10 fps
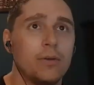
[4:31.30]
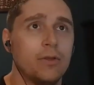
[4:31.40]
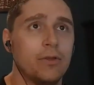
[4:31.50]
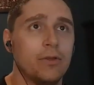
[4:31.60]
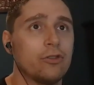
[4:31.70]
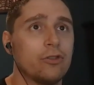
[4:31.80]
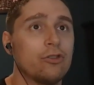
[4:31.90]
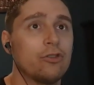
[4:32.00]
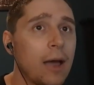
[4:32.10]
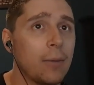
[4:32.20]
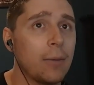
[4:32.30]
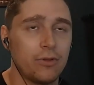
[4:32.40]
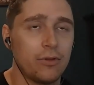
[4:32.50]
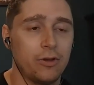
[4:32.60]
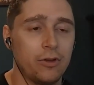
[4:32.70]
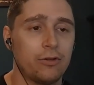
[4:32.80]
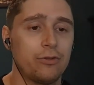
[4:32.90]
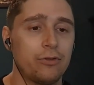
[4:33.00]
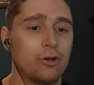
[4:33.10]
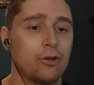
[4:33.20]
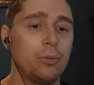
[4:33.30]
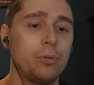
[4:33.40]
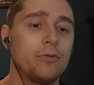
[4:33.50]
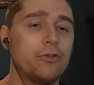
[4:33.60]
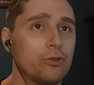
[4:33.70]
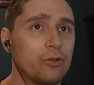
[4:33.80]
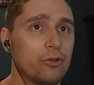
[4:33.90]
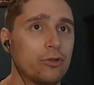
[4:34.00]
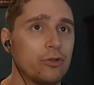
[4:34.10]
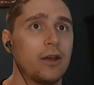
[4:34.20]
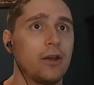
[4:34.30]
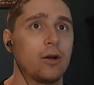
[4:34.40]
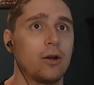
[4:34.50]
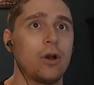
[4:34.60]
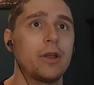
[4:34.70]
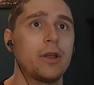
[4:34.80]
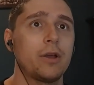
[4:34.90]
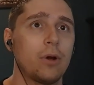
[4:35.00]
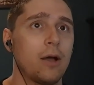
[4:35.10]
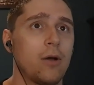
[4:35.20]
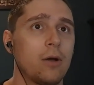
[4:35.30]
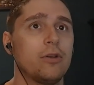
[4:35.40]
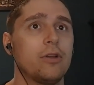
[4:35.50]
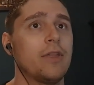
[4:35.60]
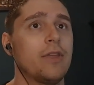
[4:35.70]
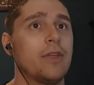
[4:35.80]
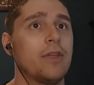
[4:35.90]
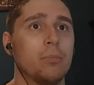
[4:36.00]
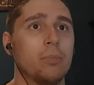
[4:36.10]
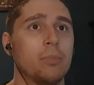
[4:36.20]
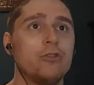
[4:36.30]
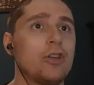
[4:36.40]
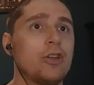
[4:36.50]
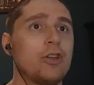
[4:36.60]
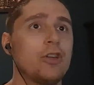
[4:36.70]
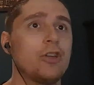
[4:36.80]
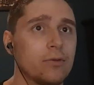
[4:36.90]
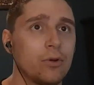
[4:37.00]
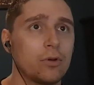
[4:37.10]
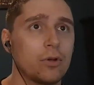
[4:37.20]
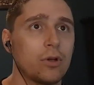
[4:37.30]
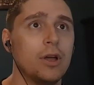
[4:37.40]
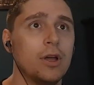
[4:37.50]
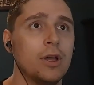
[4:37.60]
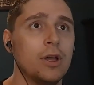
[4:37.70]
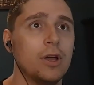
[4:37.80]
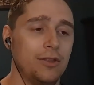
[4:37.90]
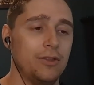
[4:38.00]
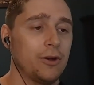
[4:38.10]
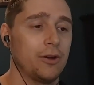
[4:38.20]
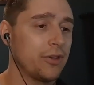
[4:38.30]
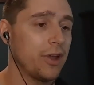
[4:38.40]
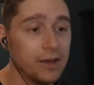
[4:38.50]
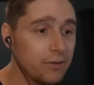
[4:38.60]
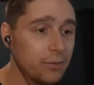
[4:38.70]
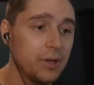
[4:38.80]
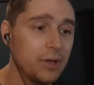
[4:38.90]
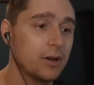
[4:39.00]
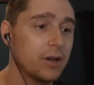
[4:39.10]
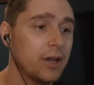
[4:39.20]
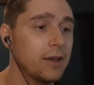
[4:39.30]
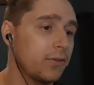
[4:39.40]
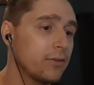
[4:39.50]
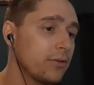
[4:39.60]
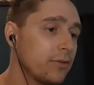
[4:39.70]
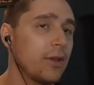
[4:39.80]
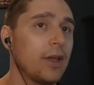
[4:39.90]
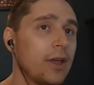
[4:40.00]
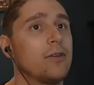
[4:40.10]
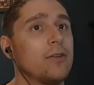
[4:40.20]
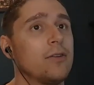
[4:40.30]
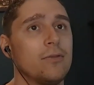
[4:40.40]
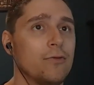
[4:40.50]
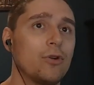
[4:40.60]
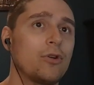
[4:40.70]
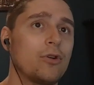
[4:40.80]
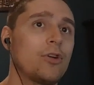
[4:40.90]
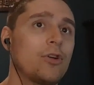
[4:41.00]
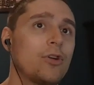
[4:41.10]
while they are out going to the shops, there's a group of children that are running around. They end up bunching into Volke.